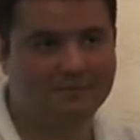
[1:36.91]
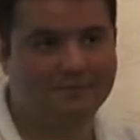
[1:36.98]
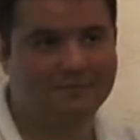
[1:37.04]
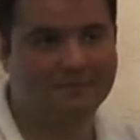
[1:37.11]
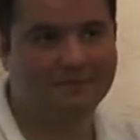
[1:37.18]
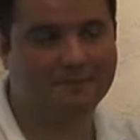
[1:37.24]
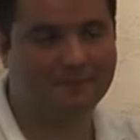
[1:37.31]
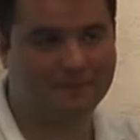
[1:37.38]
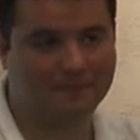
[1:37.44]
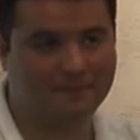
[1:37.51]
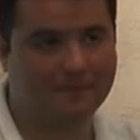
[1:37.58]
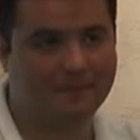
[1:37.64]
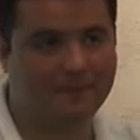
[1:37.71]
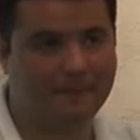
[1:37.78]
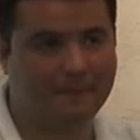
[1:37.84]
how you
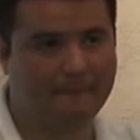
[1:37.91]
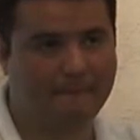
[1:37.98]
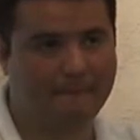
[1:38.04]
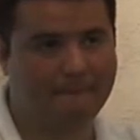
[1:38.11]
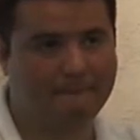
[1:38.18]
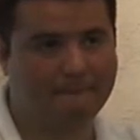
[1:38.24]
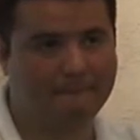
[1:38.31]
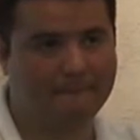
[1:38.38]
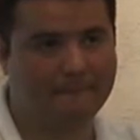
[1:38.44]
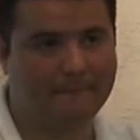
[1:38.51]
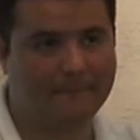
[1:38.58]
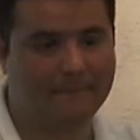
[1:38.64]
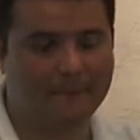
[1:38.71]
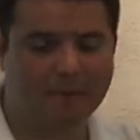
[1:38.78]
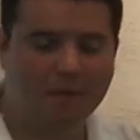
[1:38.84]
taste the wine,
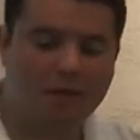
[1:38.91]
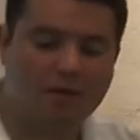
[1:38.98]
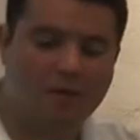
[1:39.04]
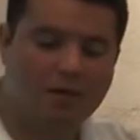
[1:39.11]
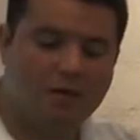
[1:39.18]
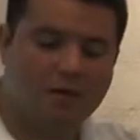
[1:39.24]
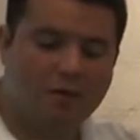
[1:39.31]
please.